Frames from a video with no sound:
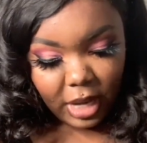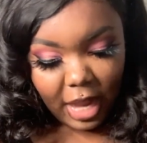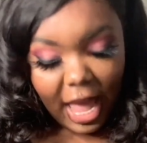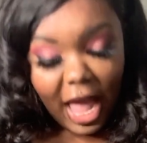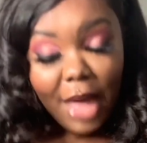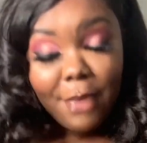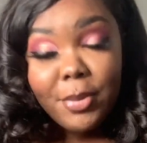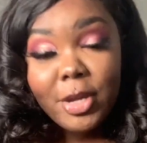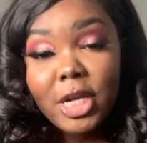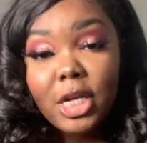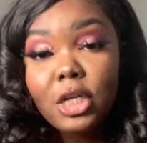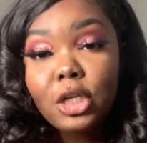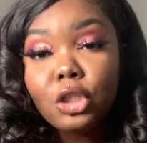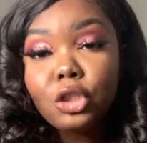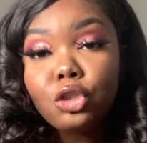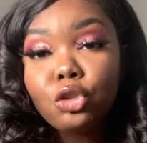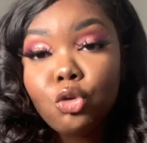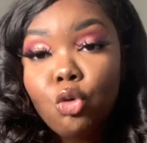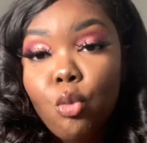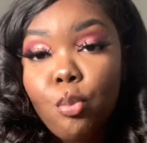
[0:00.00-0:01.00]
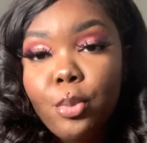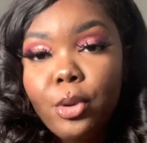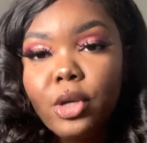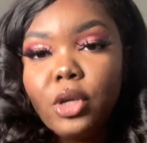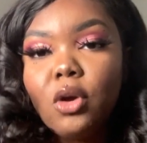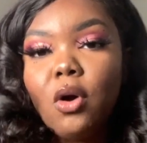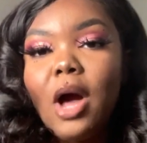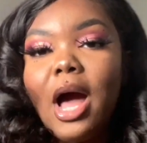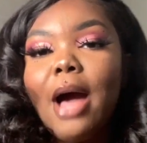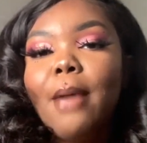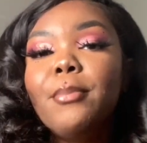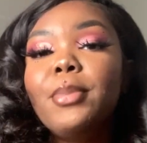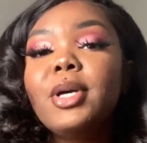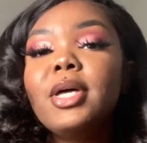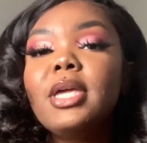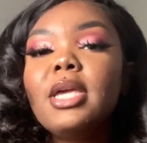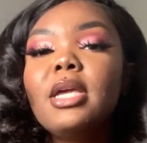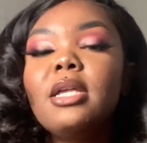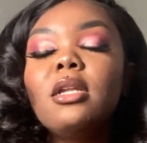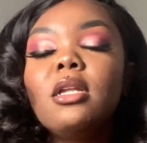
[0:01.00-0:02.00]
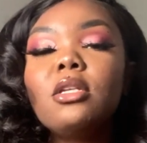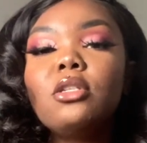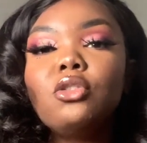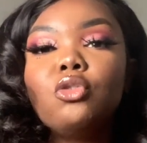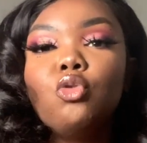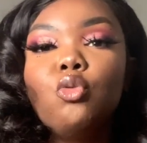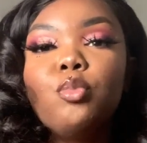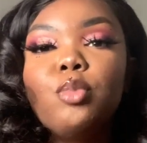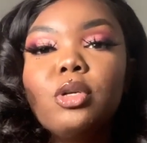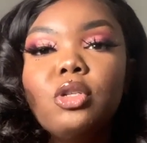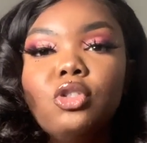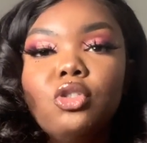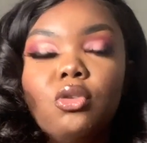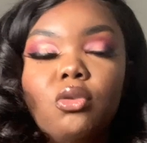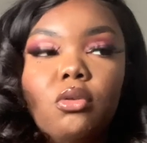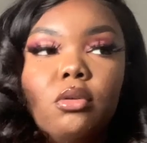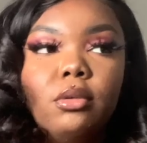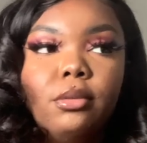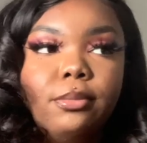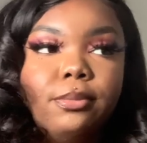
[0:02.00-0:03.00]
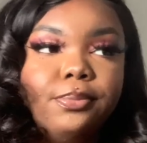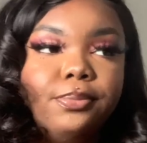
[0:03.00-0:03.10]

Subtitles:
I put in a super, y'all. I put in a super, John.